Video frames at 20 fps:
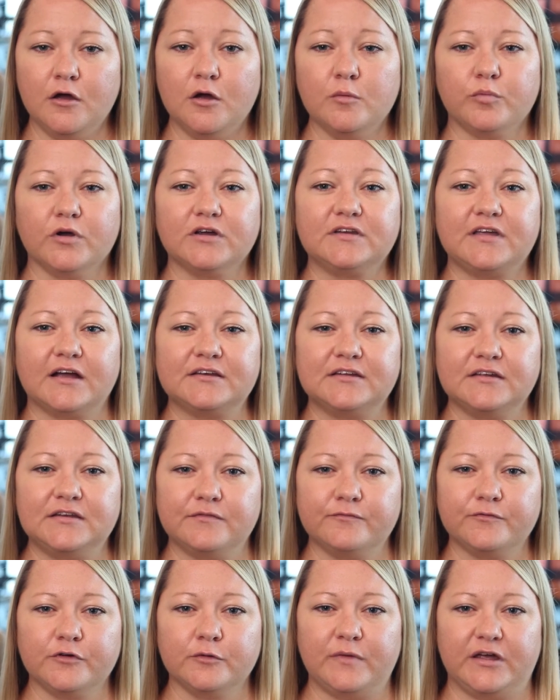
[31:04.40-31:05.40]
Protected
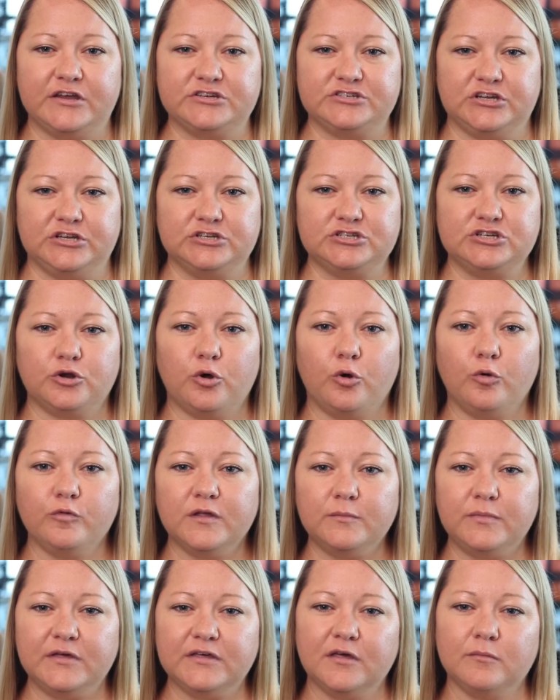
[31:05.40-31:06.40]
information should
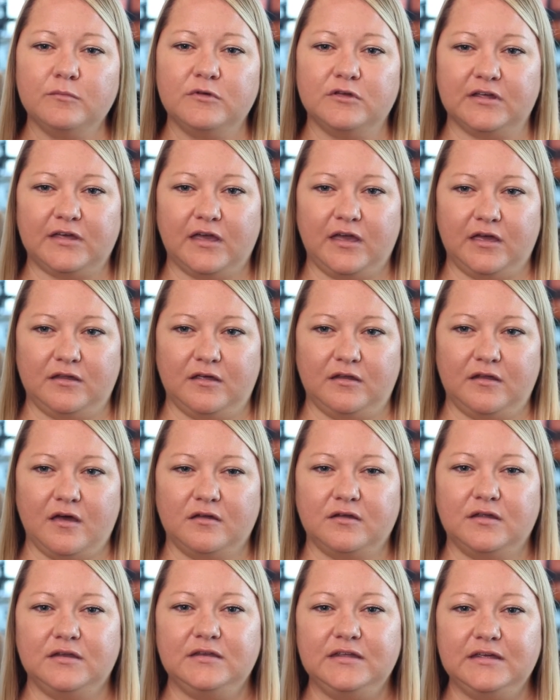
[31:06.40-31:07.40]
only be communicated
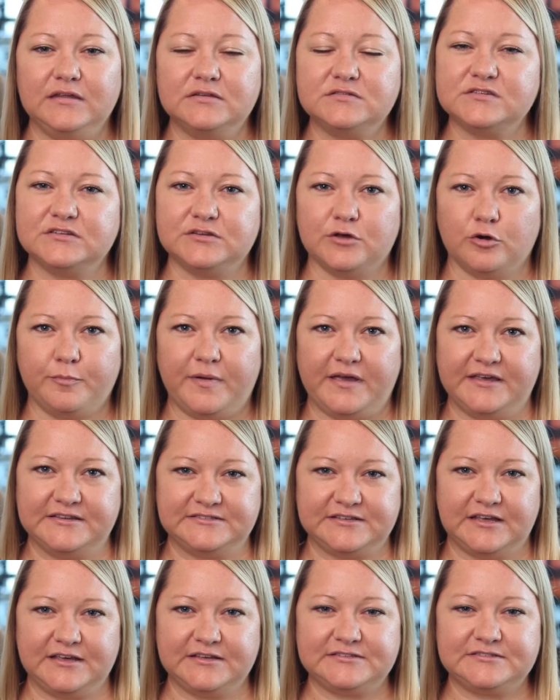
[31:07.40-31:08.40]
on a need-to-know
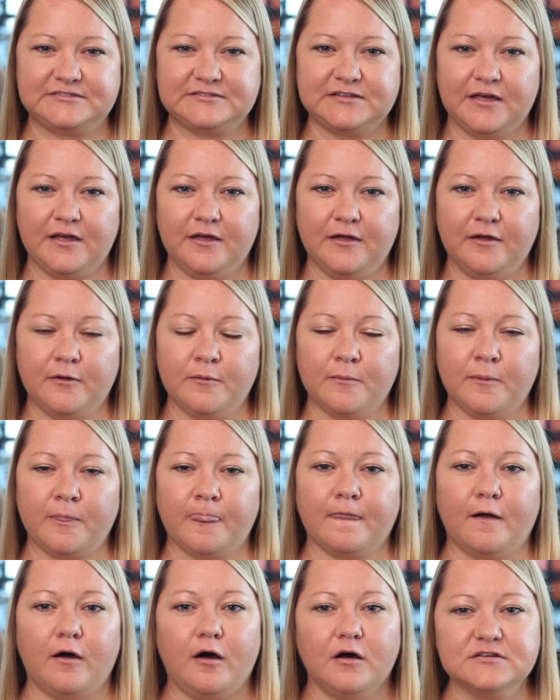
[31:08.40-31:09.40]
basis.
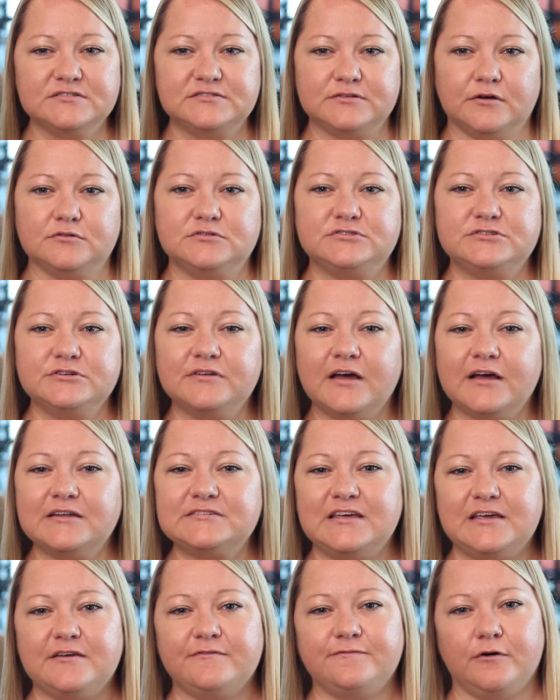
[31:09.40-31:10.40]
Also, do not
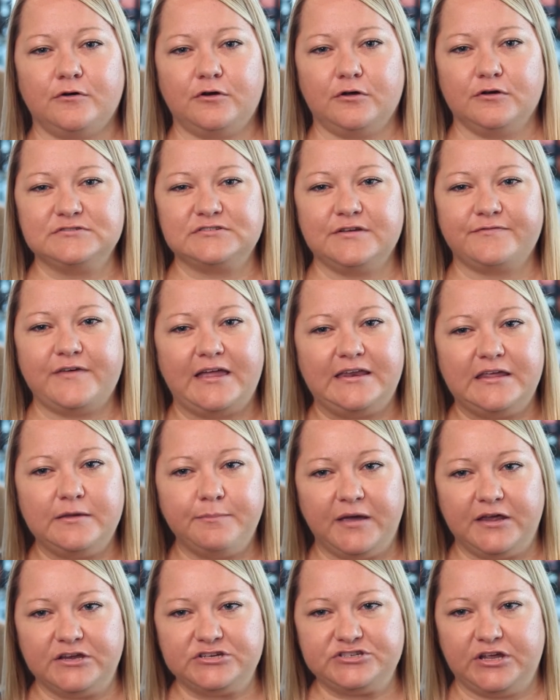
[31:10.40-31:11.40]
take photos of any
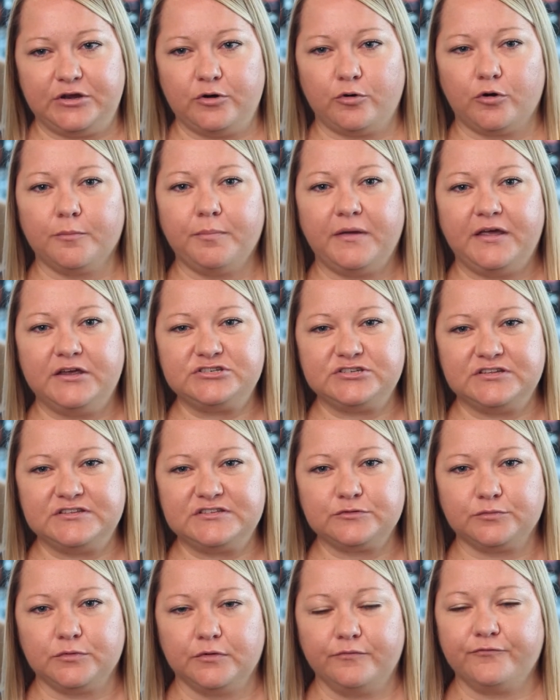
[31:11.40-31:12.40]
patient or
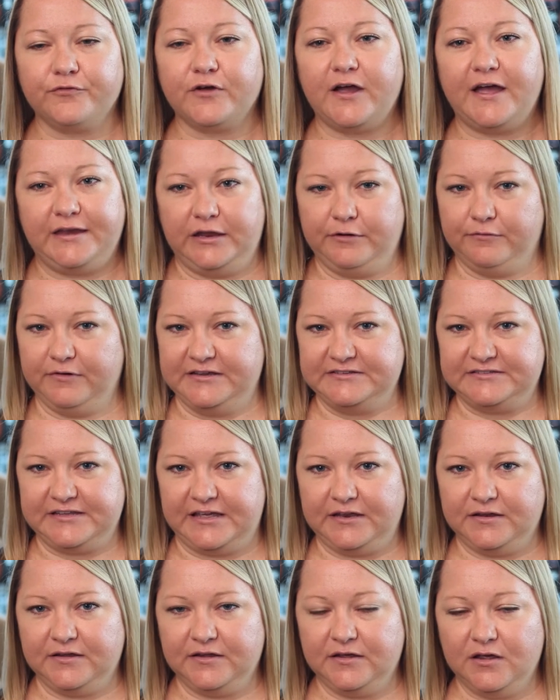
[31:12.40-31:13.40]
patient's room for any
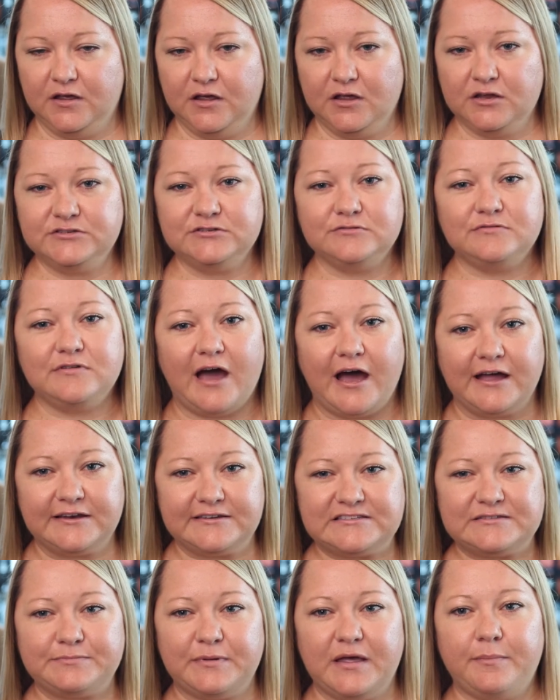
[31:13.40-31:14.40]
reason. Do not
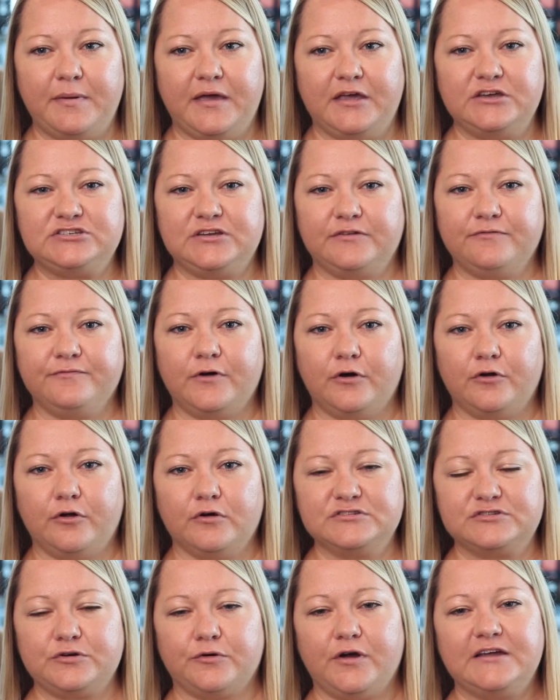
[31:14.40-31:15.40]
display patient
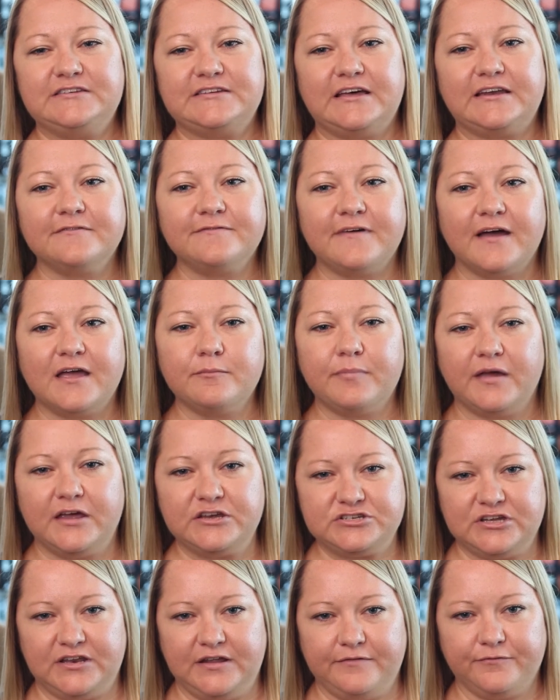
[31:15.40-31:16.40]
photos or identifying
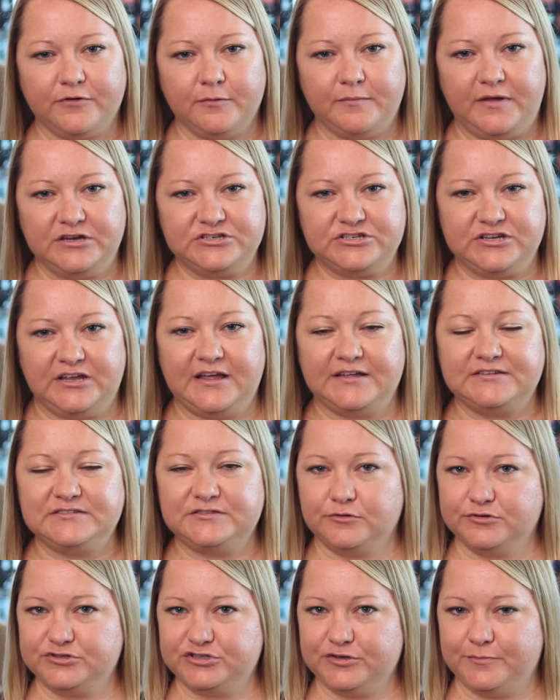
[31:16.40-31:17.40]
patient information on
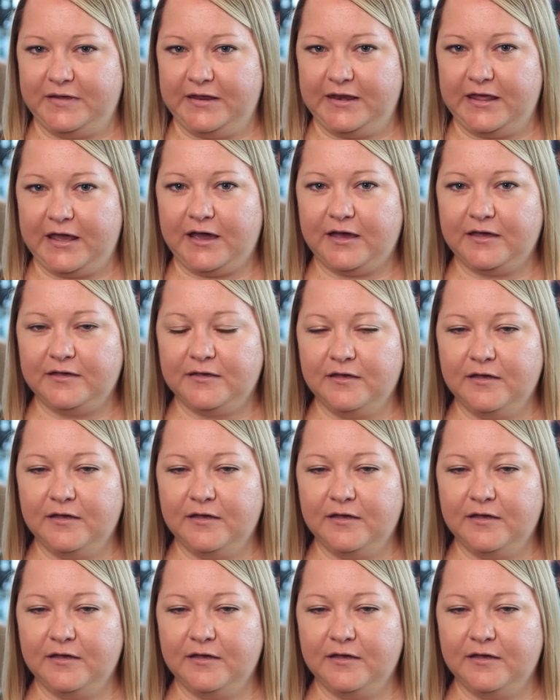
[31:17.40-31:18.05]
social media.